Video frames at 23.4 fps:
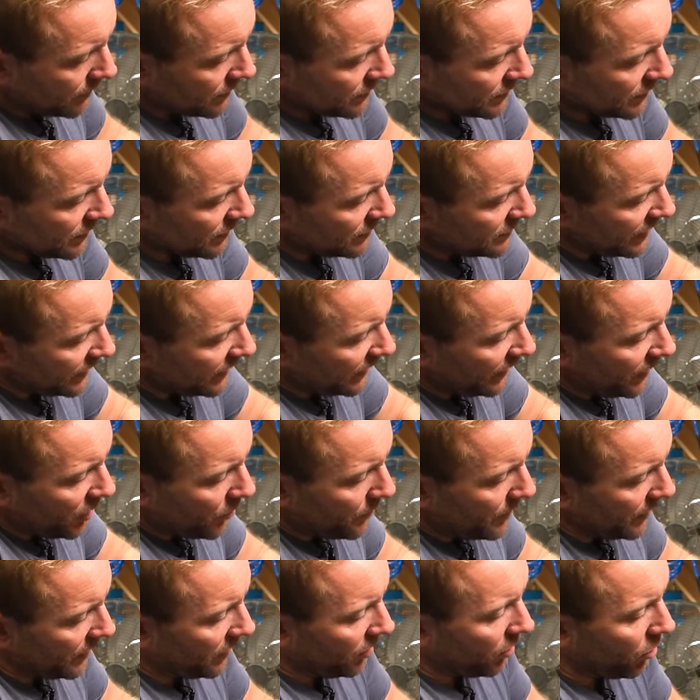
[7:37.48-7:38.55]
It's going to take a little
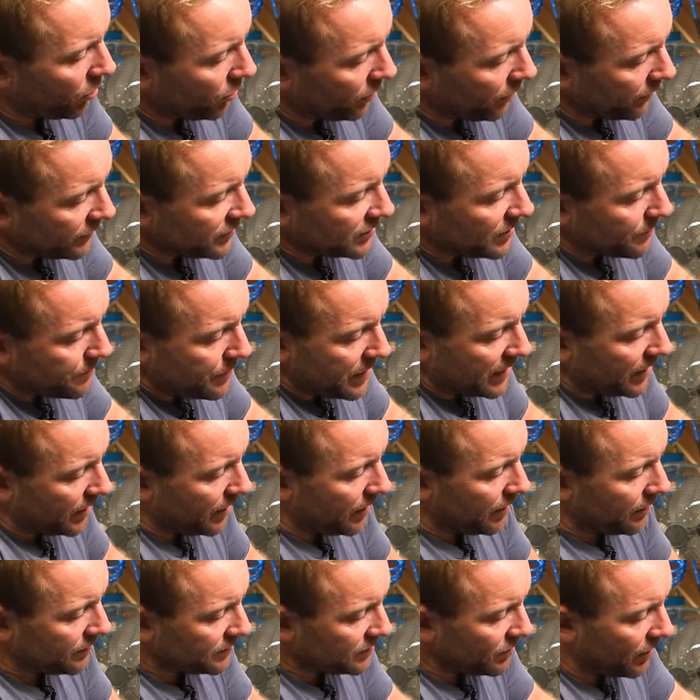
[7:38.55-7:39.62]
bit longer. It's a
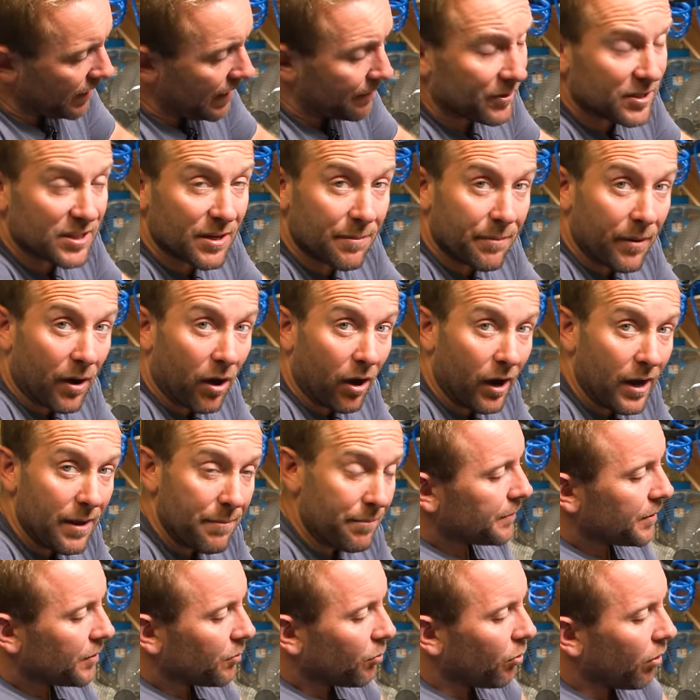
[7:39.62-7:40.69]
bigger diameter
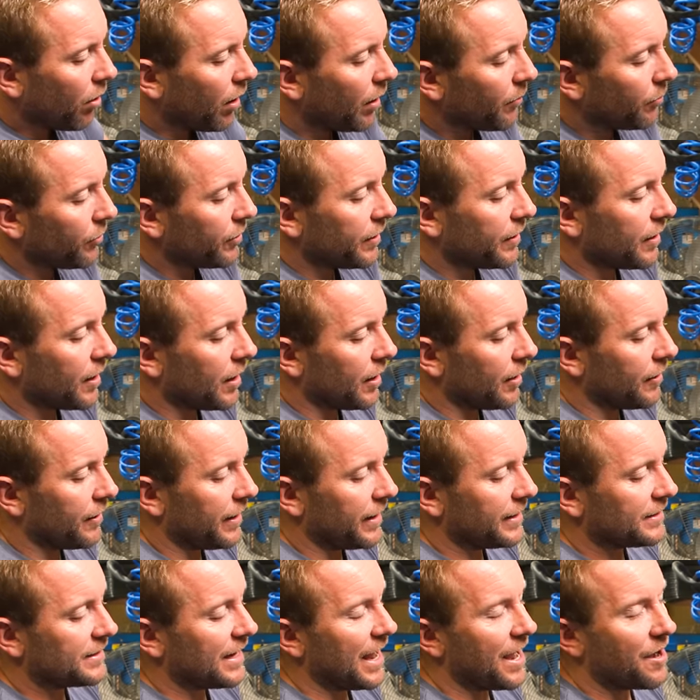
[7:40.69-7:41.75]
pipe. But what I want to know
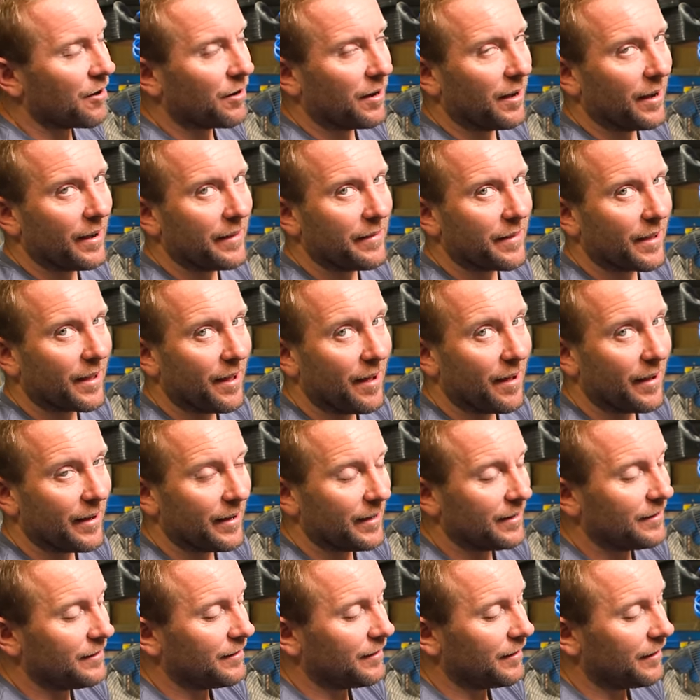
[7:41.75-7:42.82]
is how clean the cut
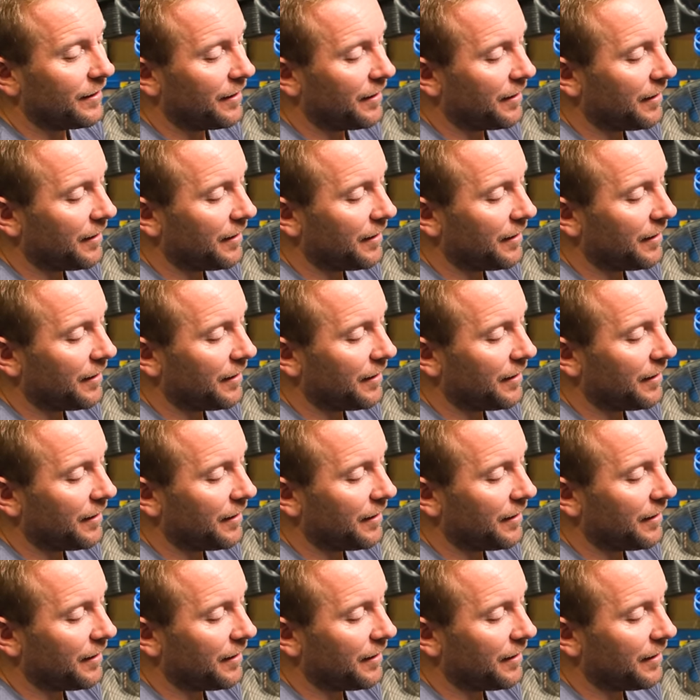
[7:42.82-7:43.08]
is.